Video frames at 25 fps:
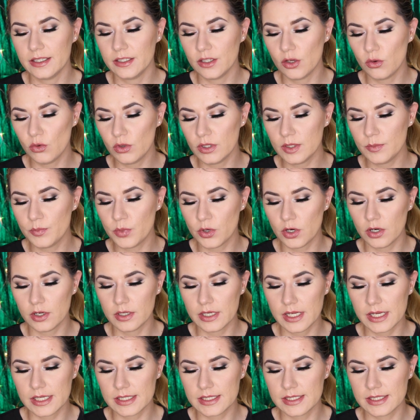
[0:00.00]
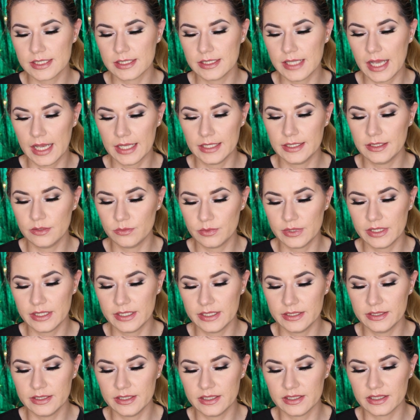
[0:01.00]
The only products I
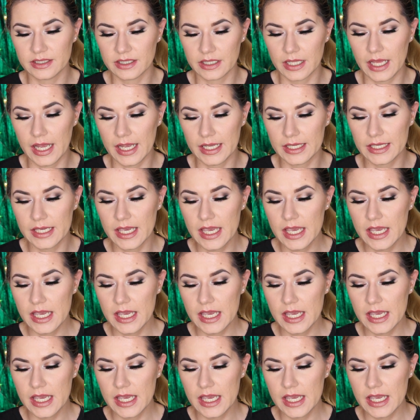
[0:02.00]
really didn't like